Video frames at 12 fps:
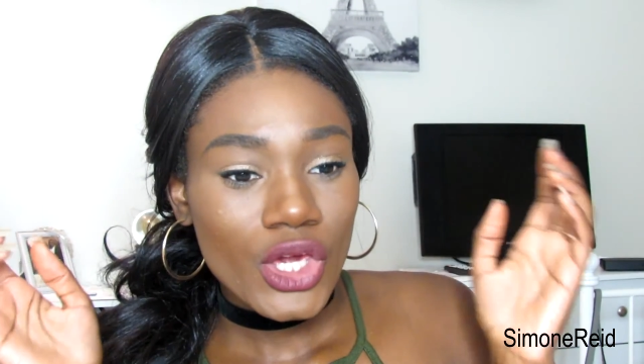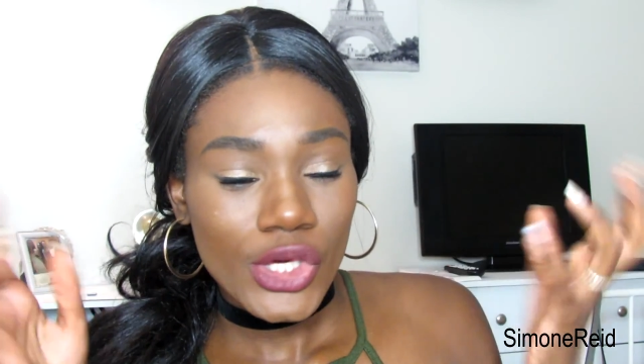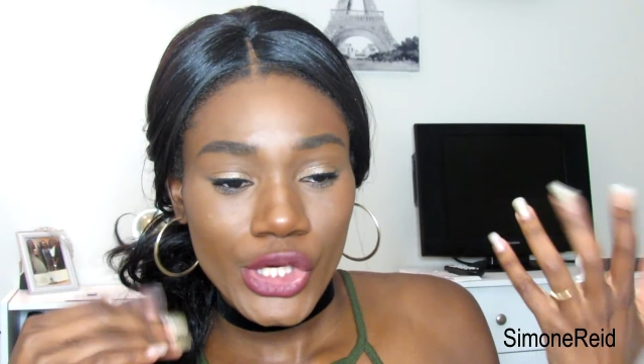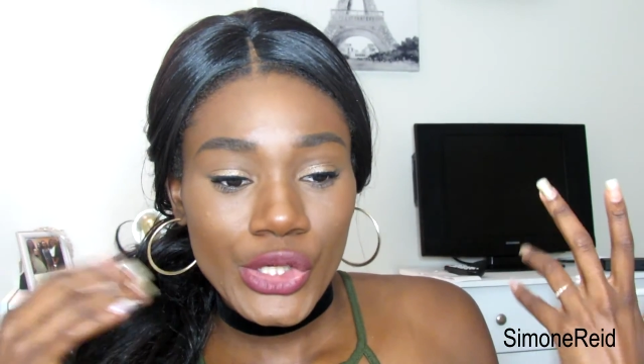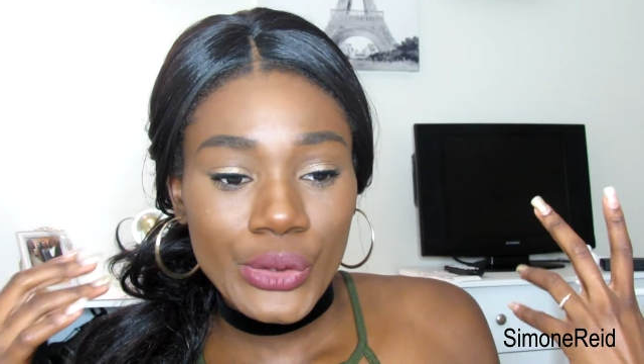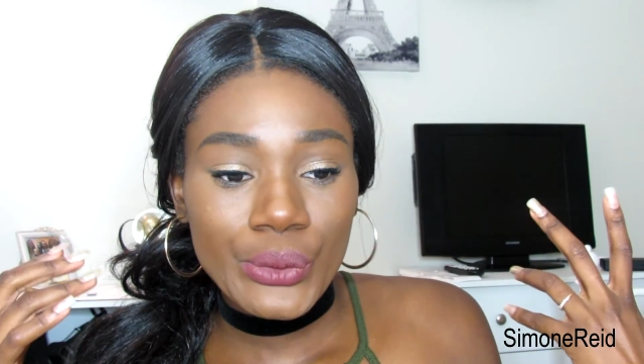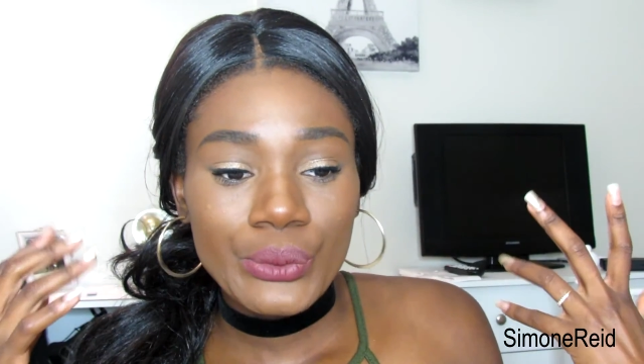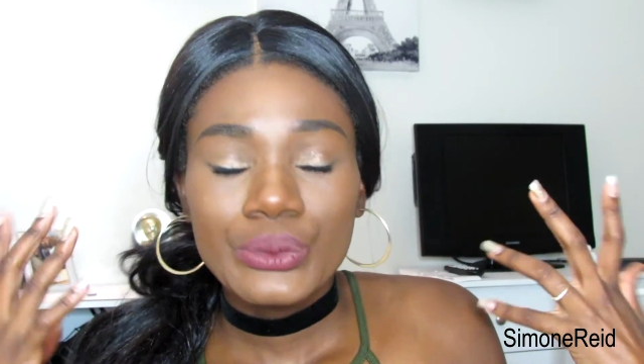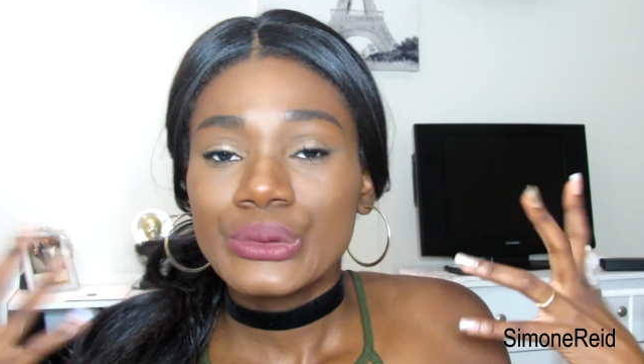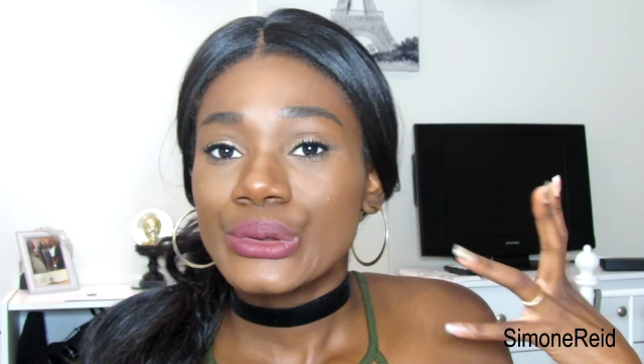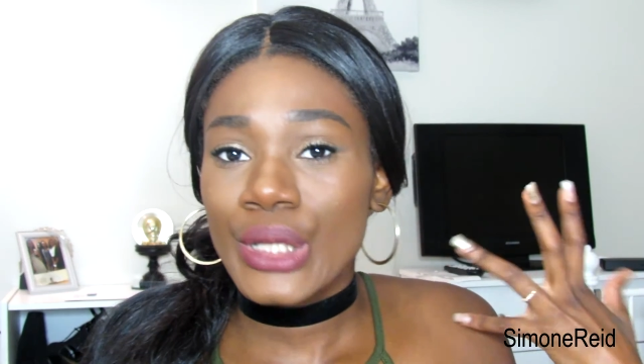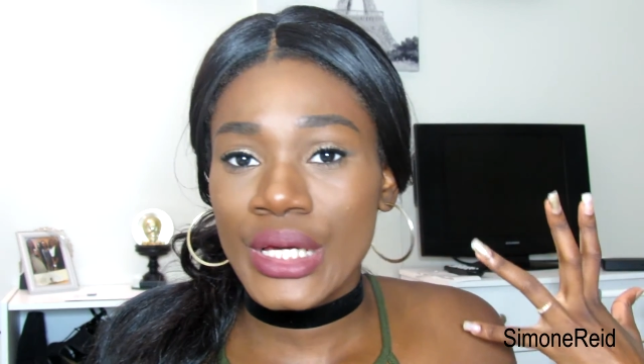cute
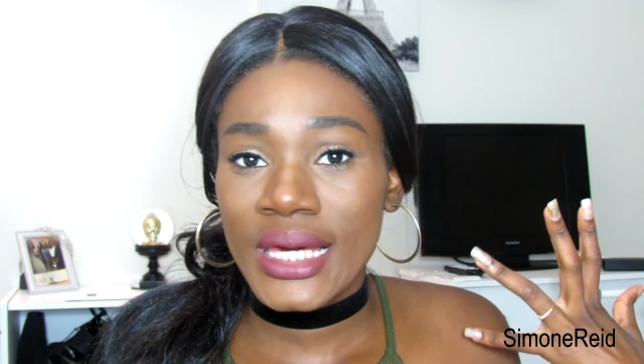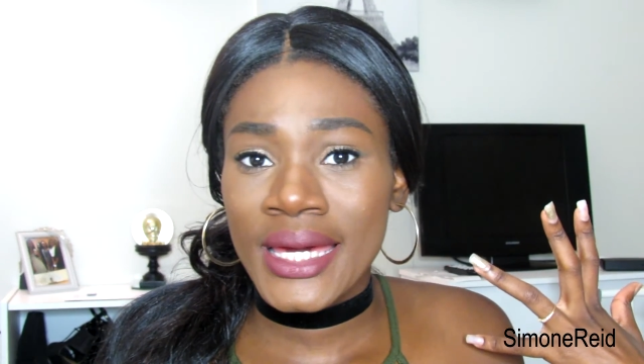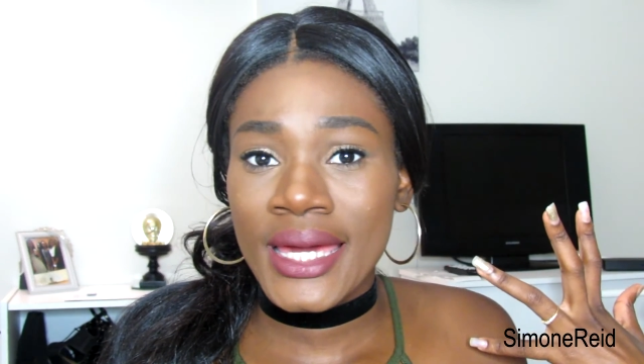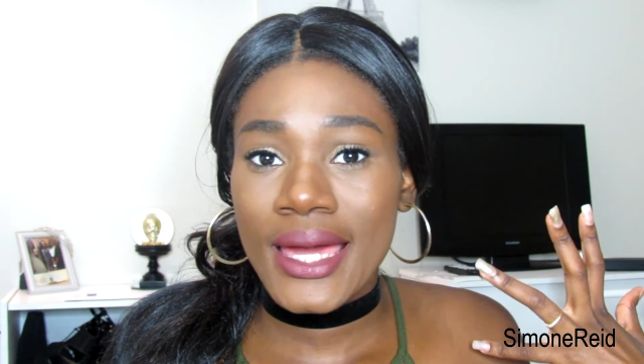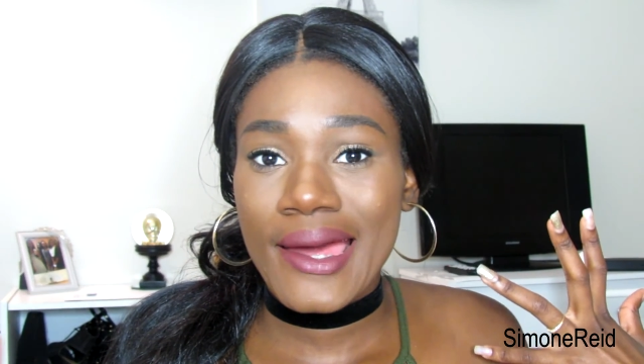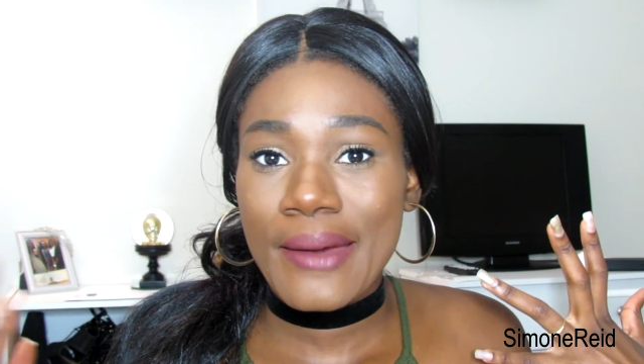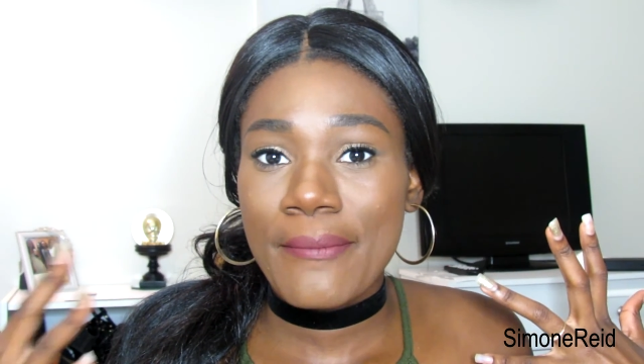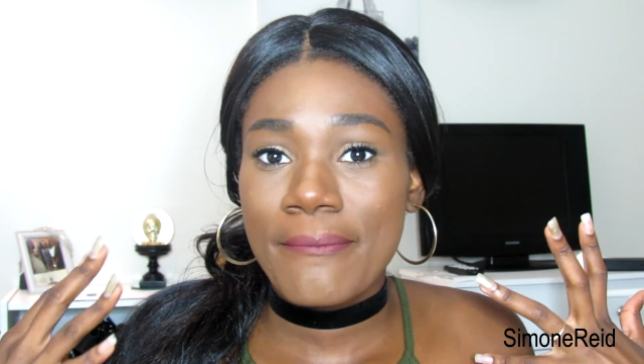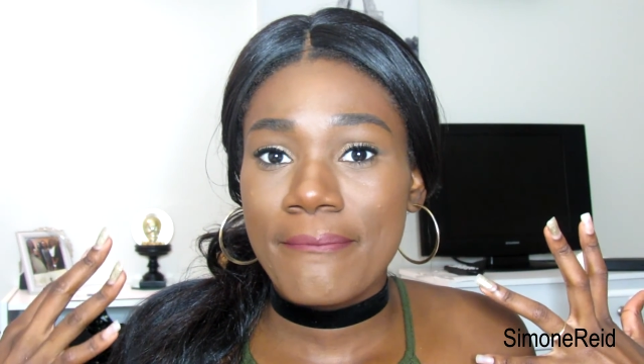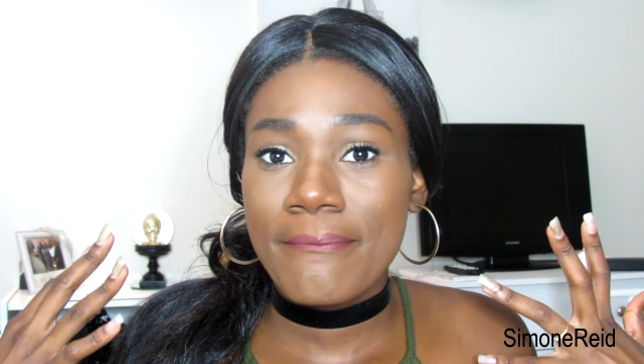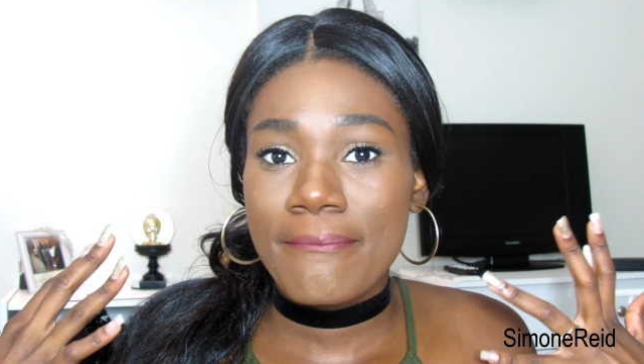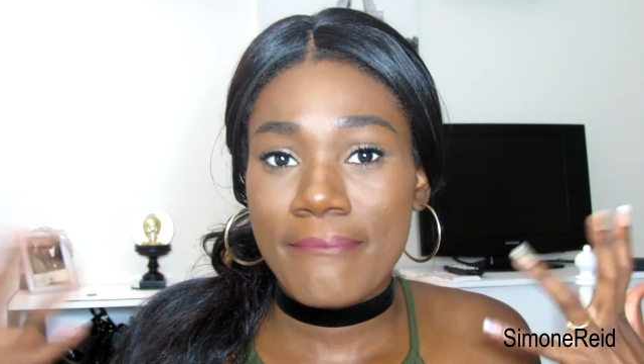looking
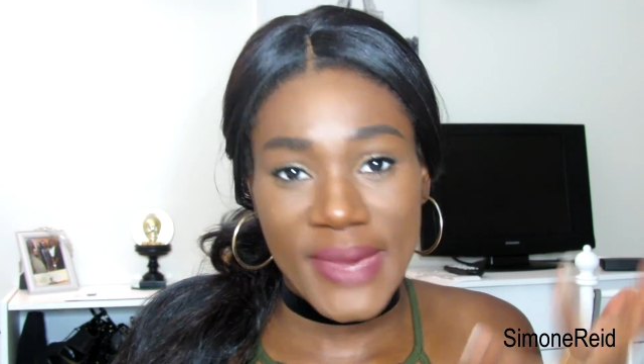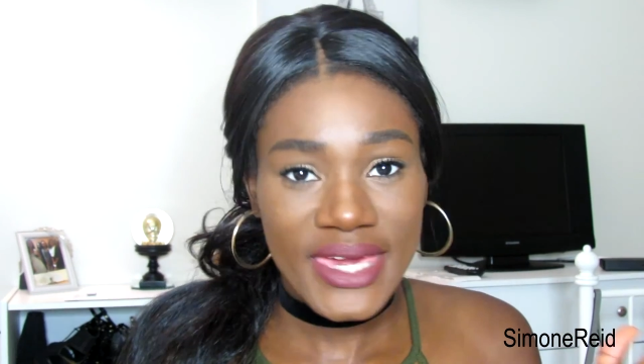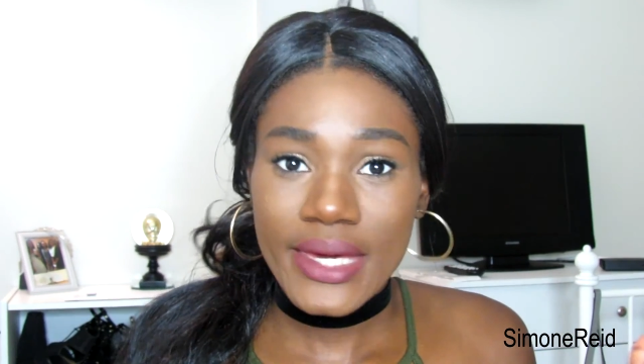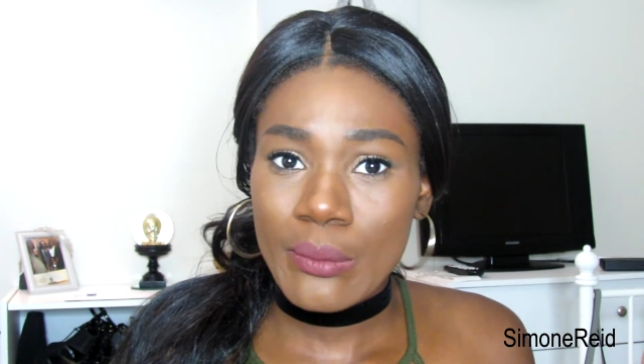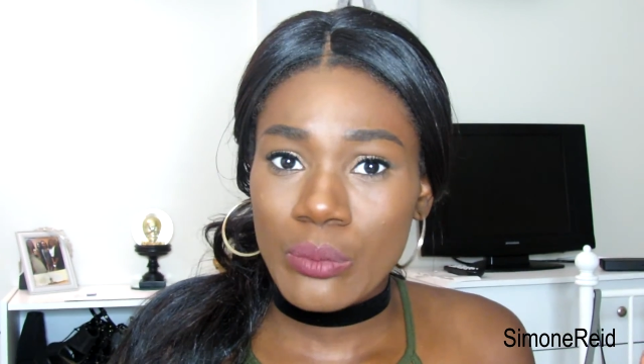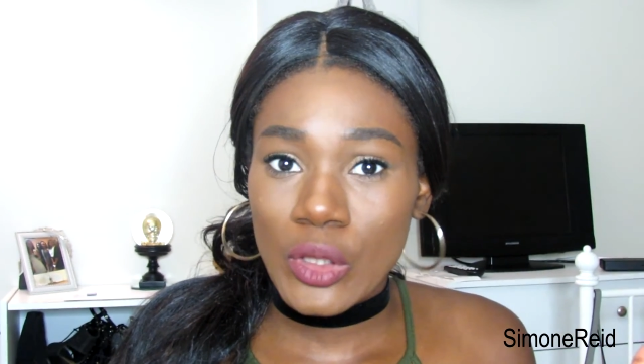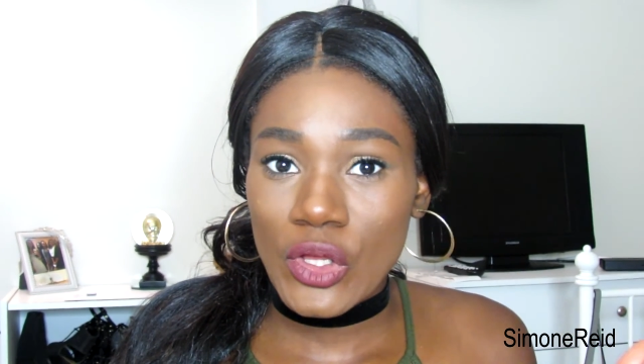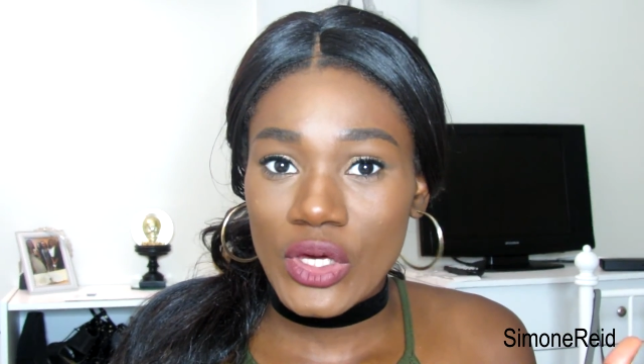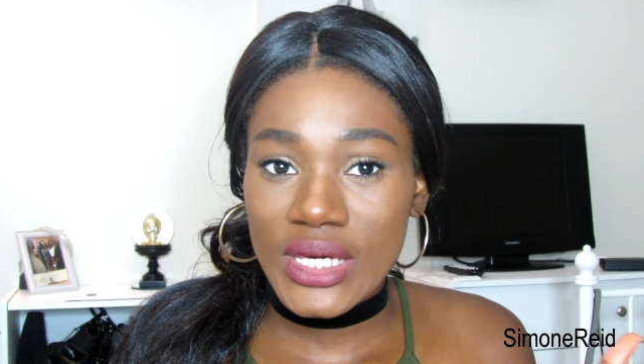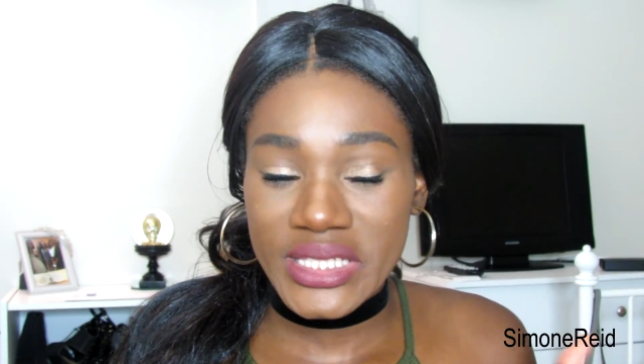makeup look.